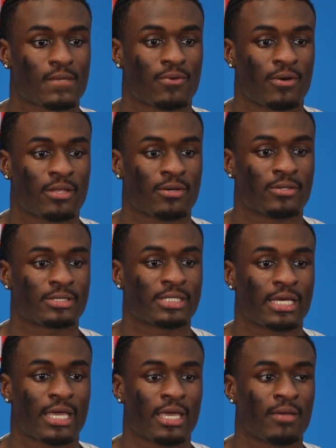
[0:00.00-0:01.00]
whether it was
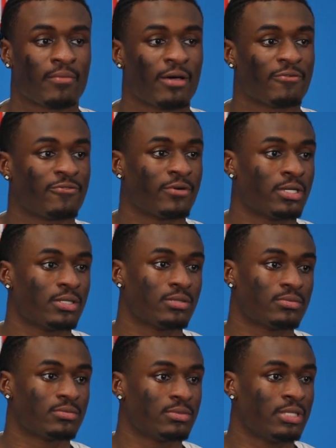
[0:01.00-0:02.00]
the hand, my foot,
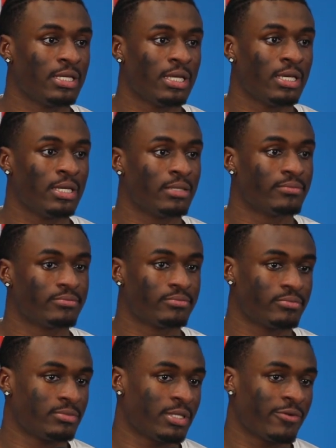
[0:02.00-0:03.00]
knee,
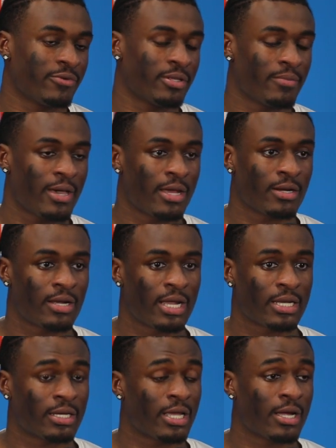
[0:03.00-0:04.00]
didn't really matter. I
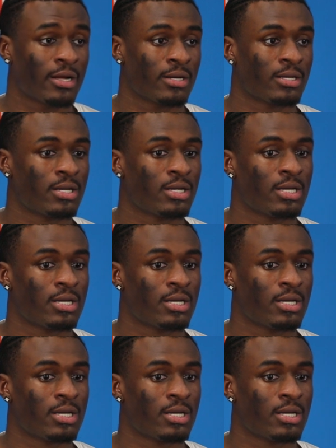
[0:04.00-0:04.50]
didn't care.